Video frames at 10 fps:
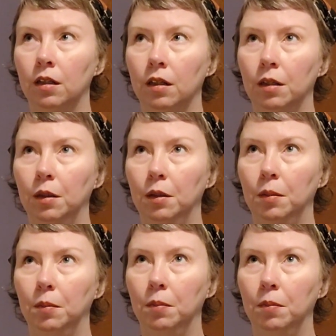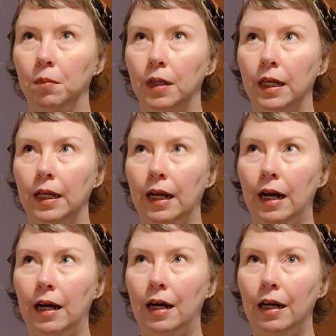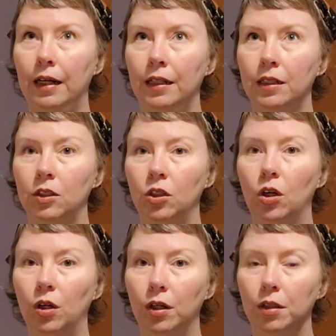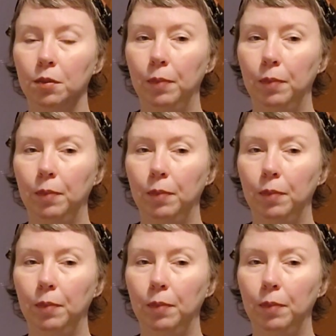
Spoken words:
And I did not